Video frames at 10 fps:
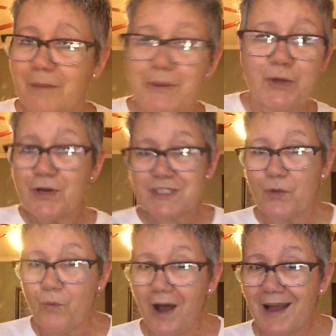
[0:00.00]
because
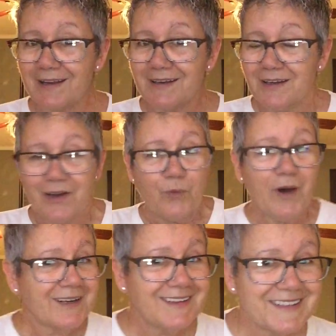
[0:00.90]
of what?
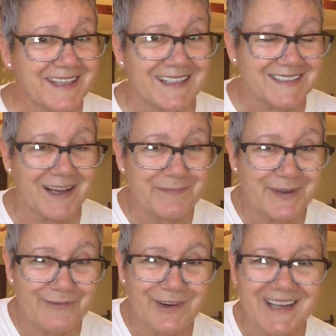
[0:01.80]
What are the things I've
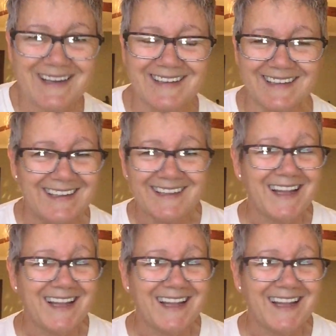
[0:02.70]
been reading?